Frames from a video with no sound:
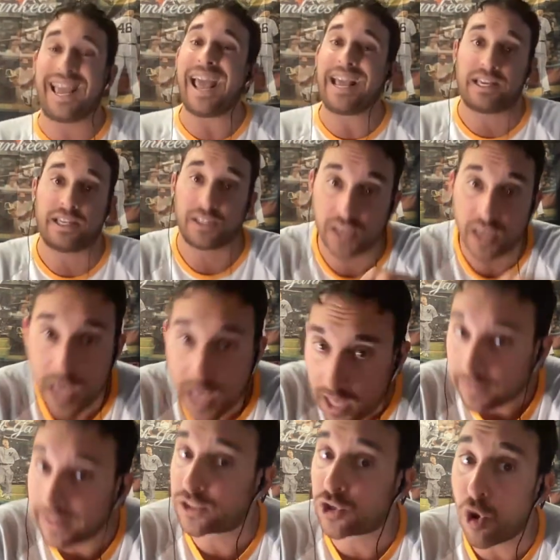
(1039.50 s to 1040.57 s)
Yankees.
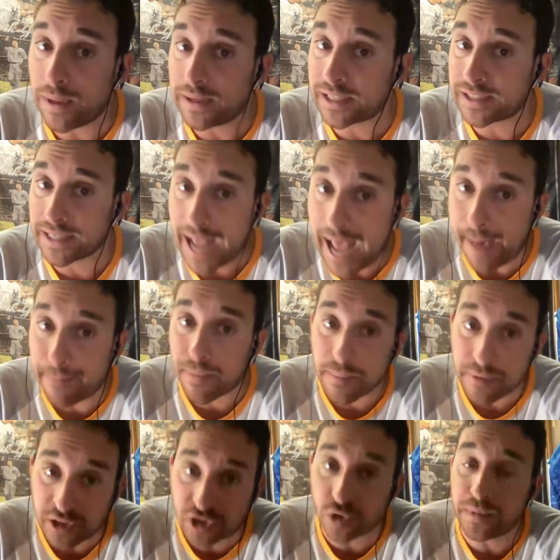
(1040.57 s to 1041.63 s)
Let's hope that doesn't happen,
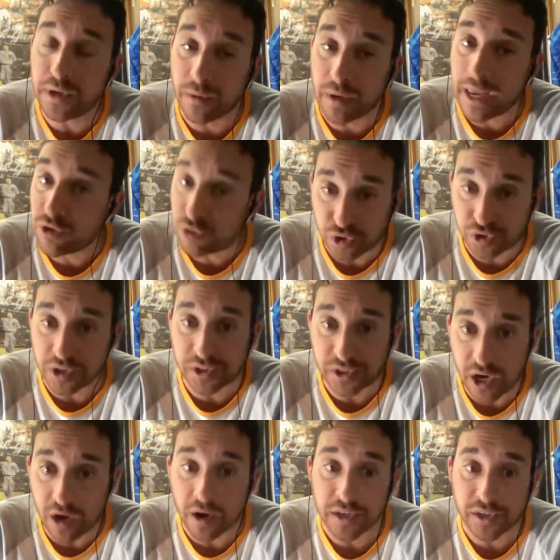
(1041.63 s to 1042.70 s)
but this will be an interesting
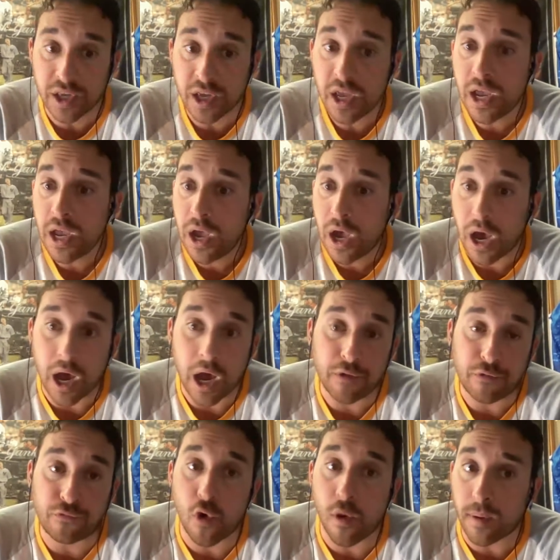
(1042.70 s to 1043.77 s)
series.
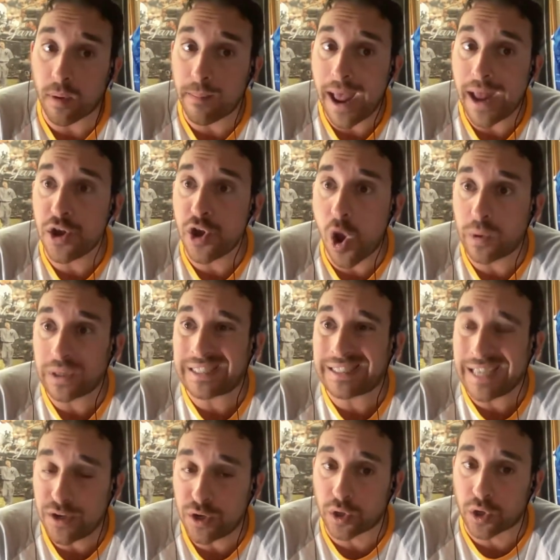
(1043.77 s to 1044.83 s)
Former Met Noah
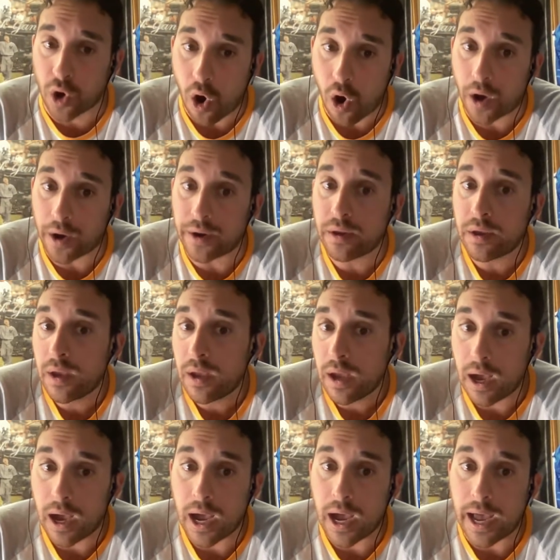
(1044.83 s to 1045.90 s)
Syndergaard,
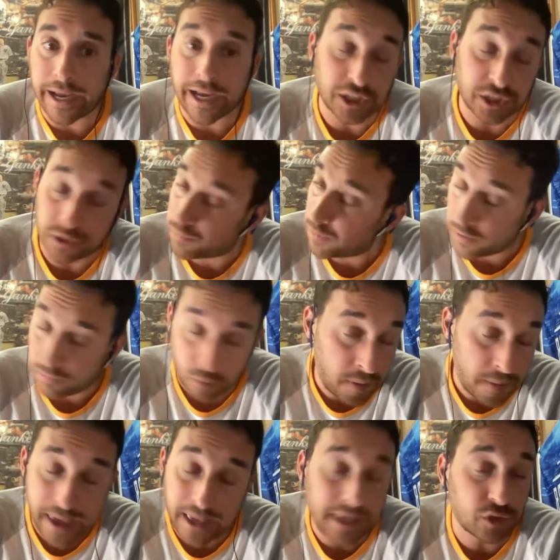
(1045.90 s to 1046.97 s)
I guess, will
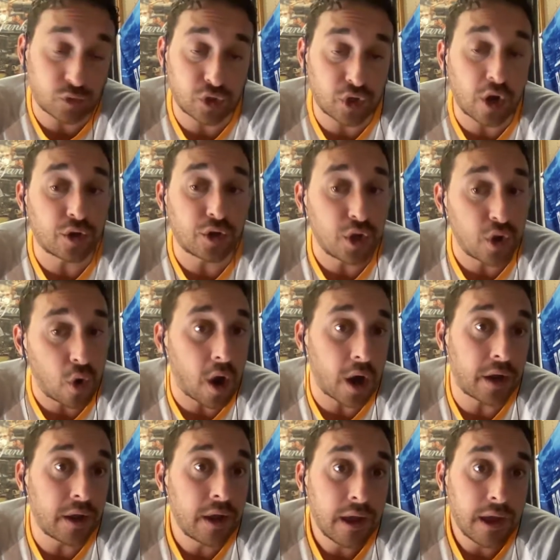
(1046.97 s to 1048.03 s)
be making his return to New
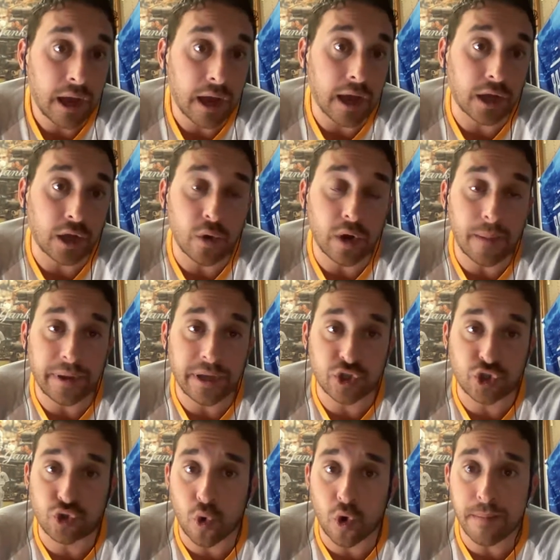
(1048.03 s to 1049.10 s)
York, going up
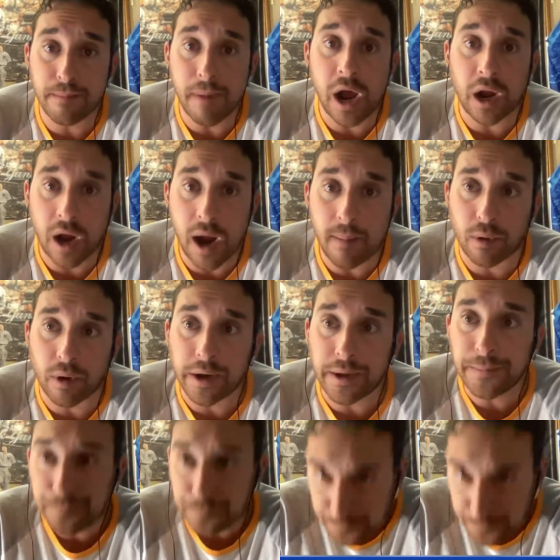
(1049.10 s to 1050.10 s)
against Jordan Montgomery.